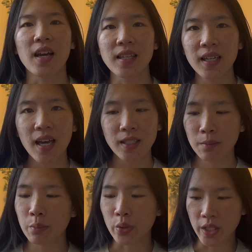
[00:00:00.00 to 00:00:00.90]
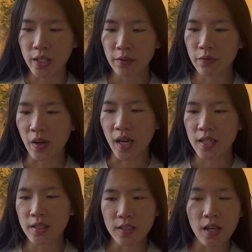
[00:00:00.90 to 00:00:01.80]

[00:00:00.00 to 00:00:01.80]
I think I had some pretty good finds.